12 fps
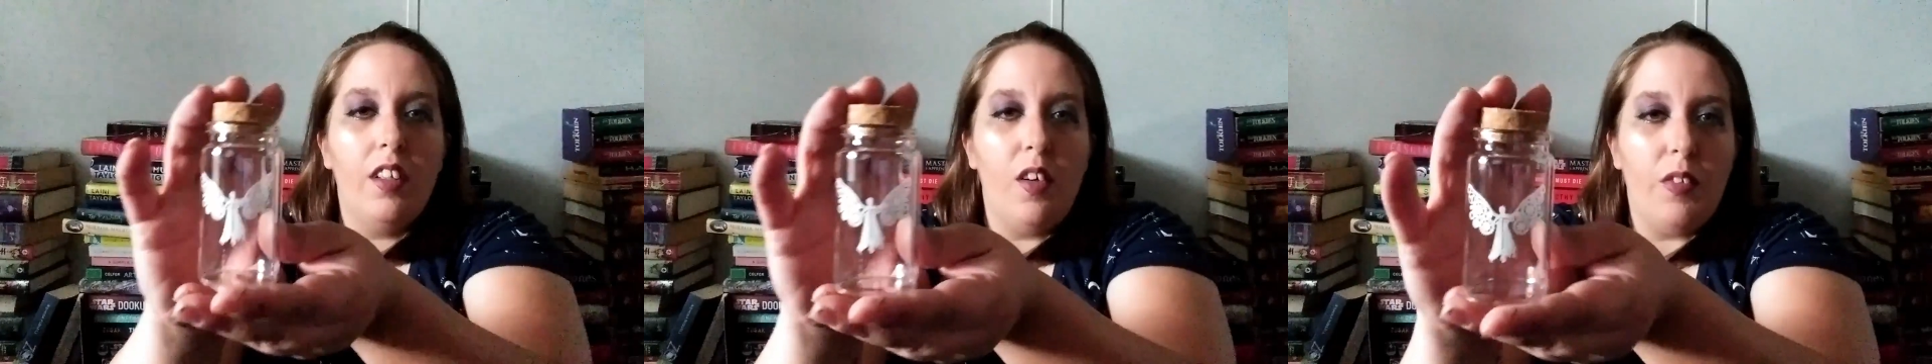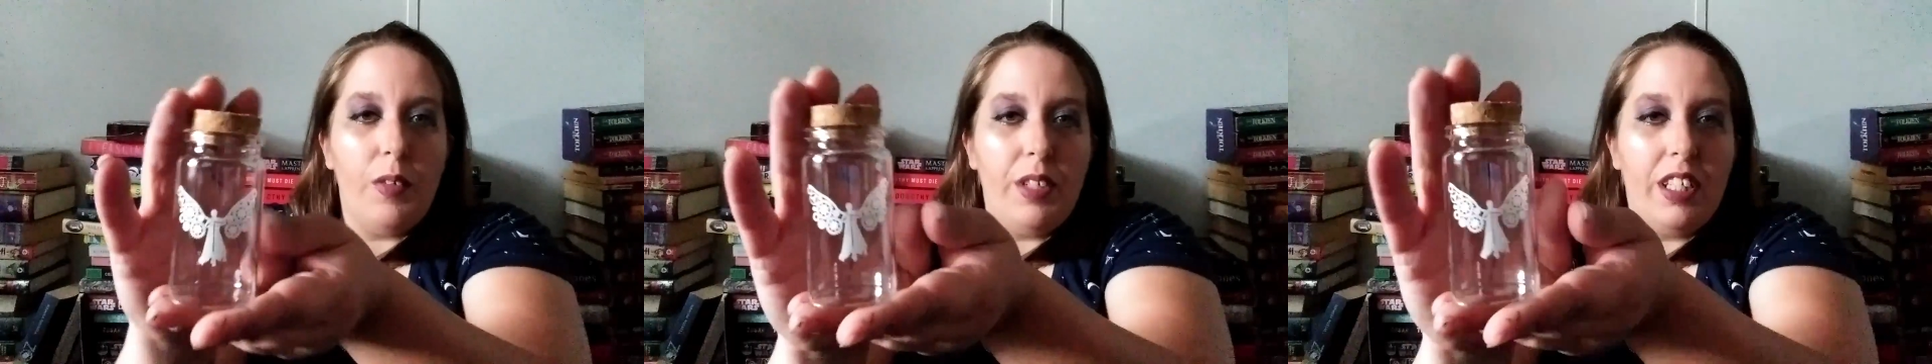
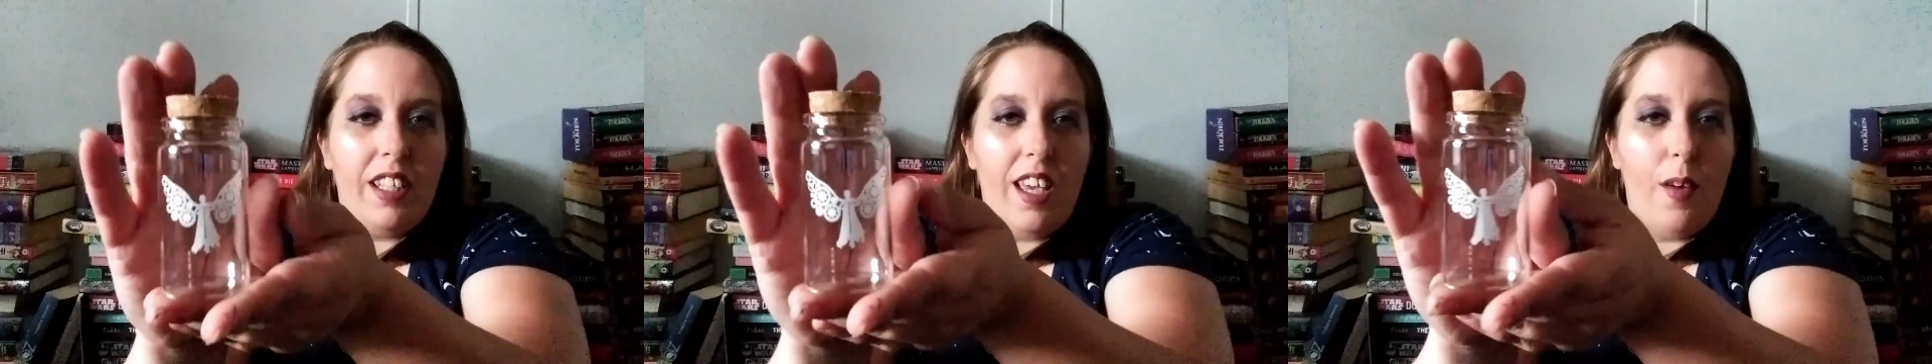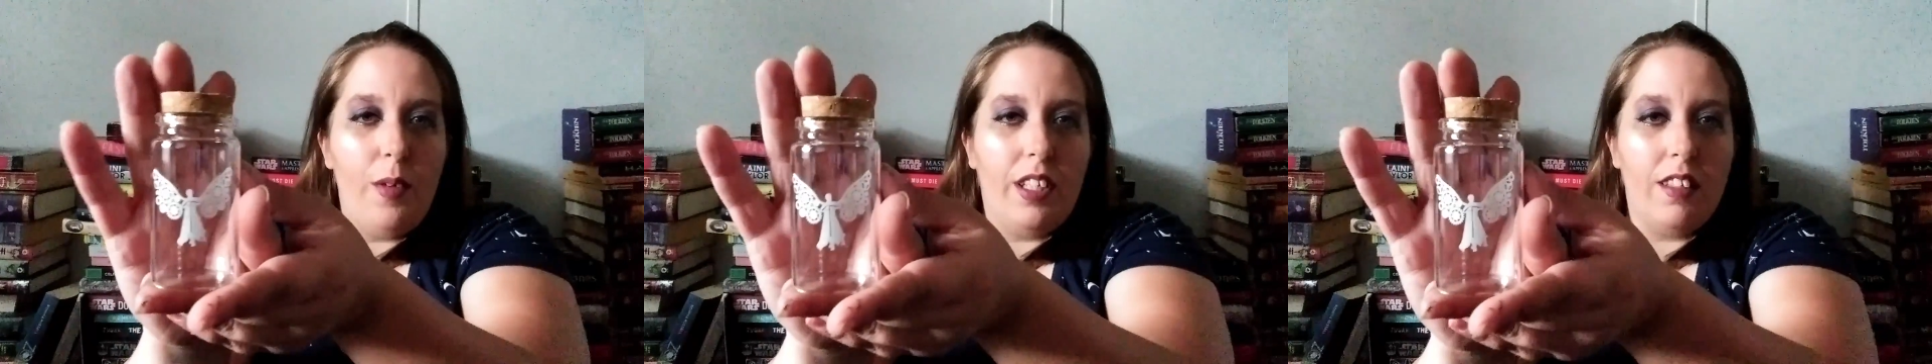Hopefully we can,
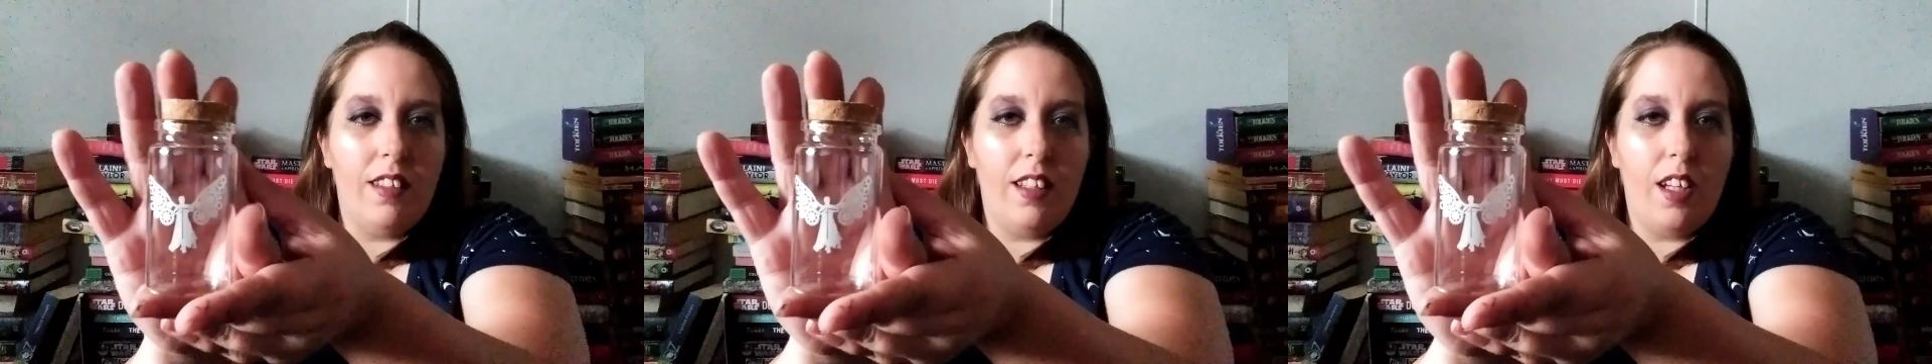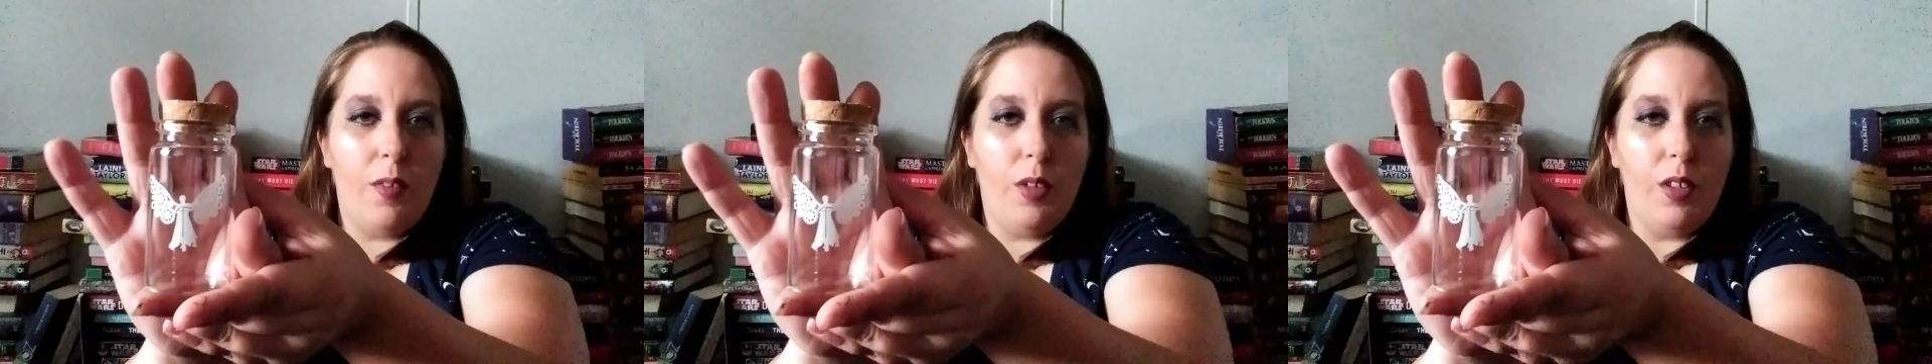yeah, we can see
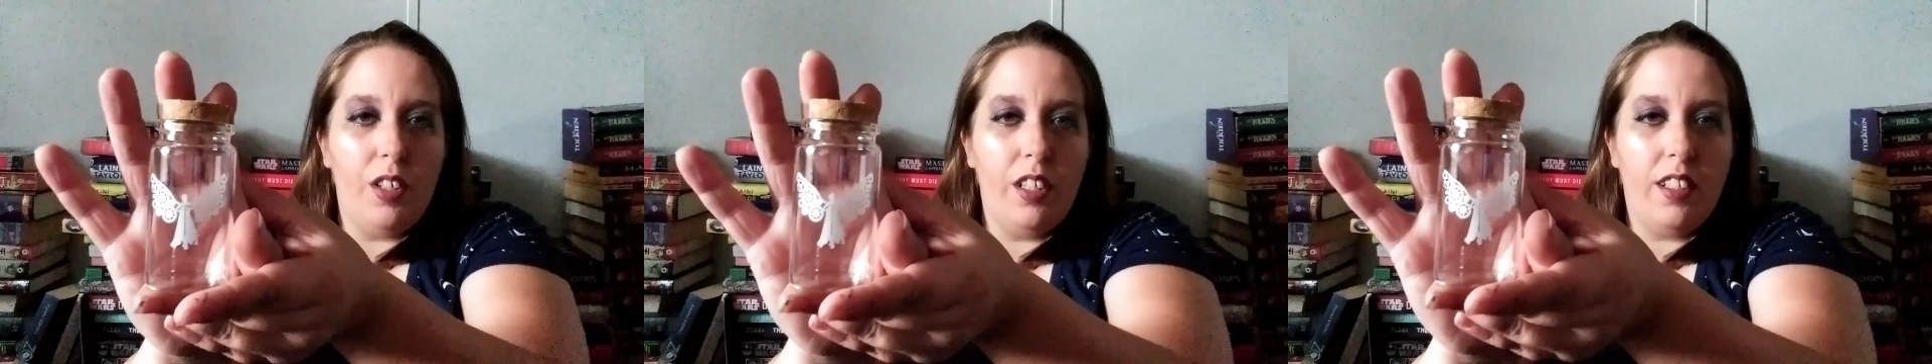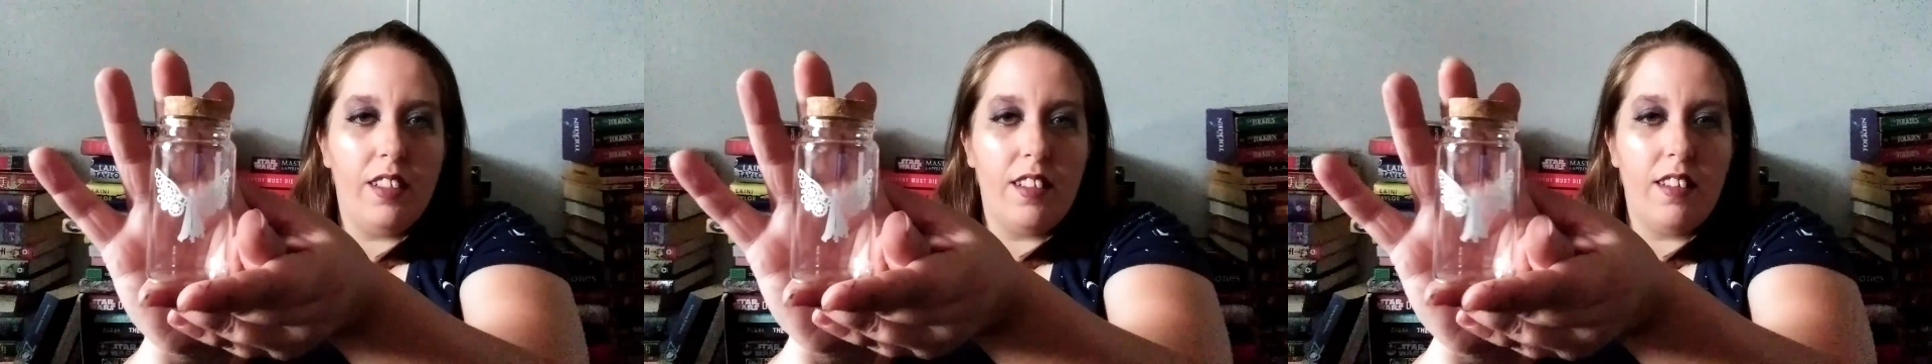that real
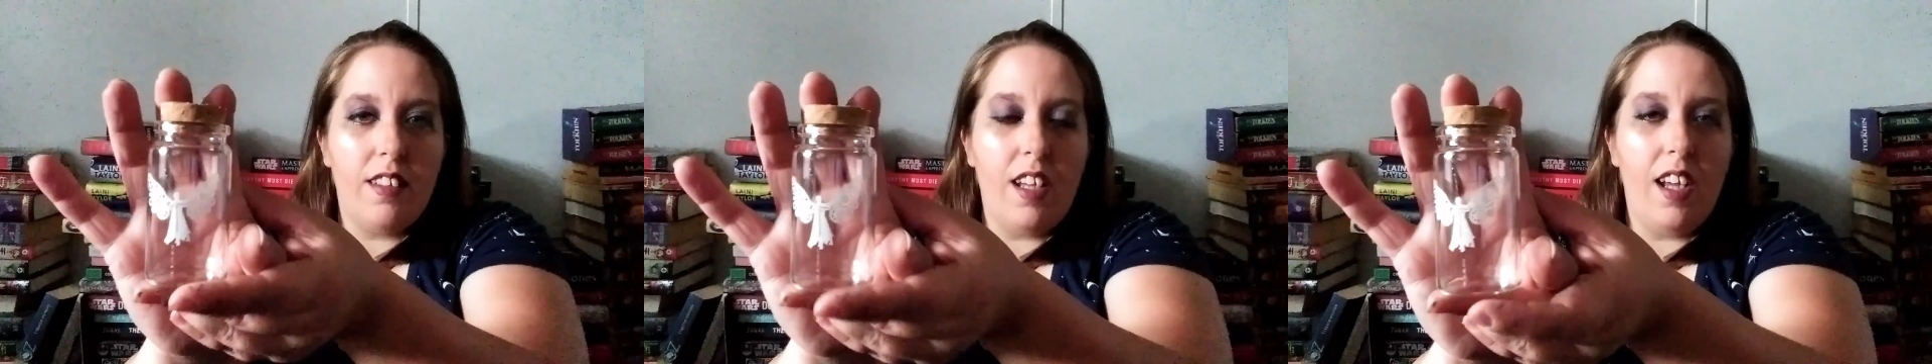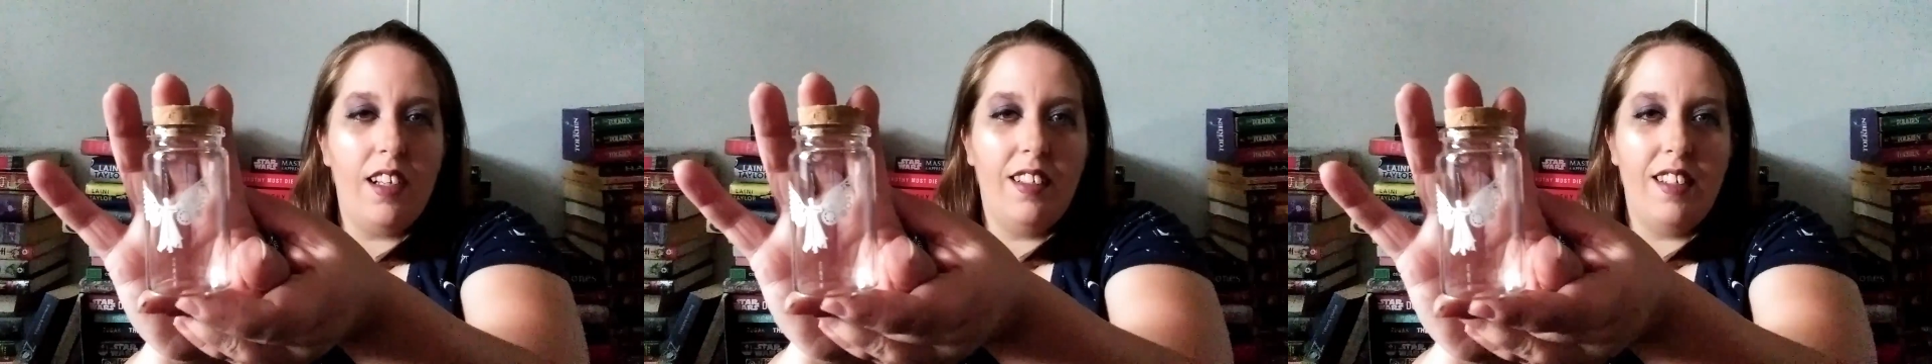good because it's
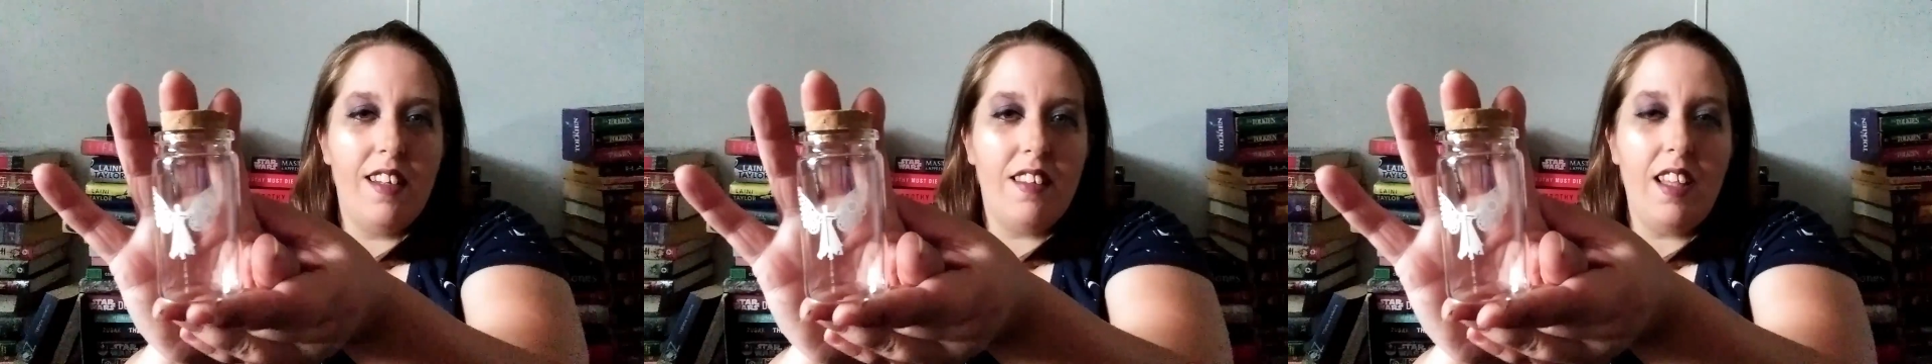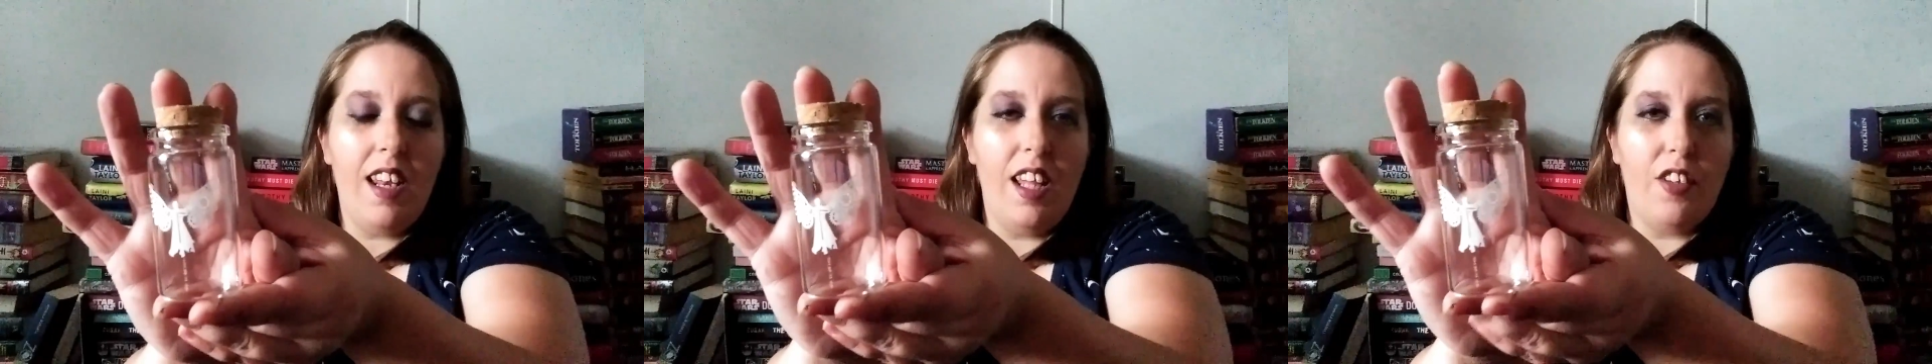not
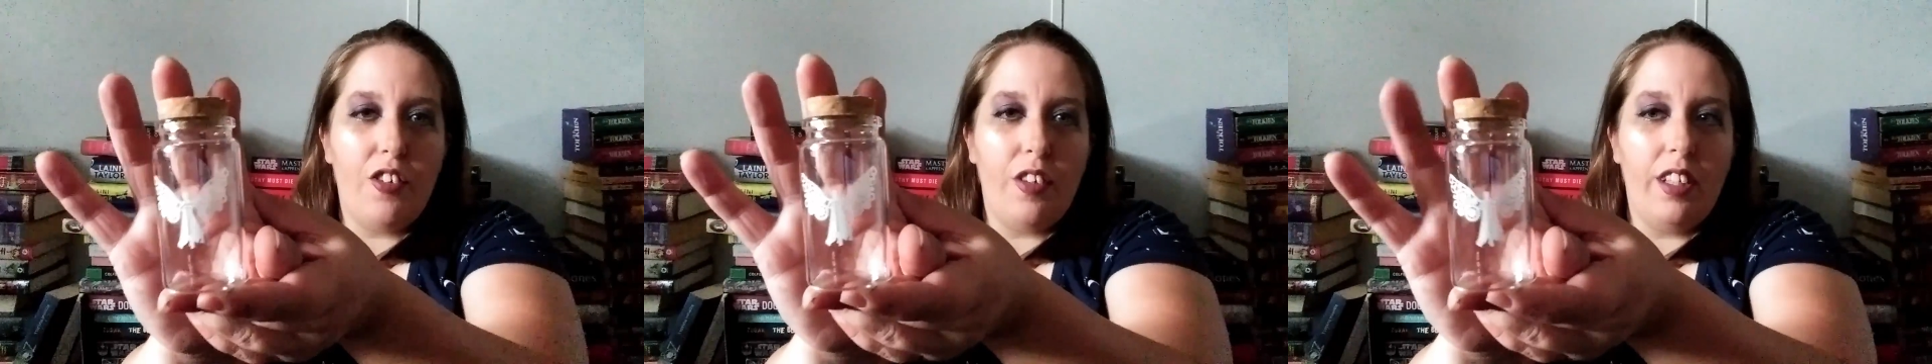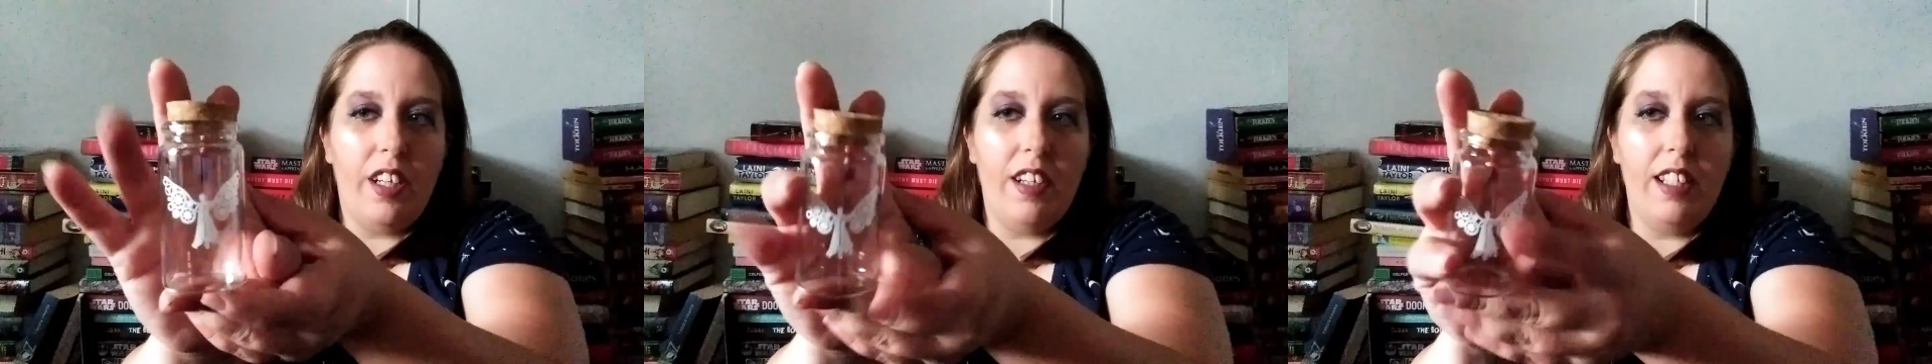etched on there.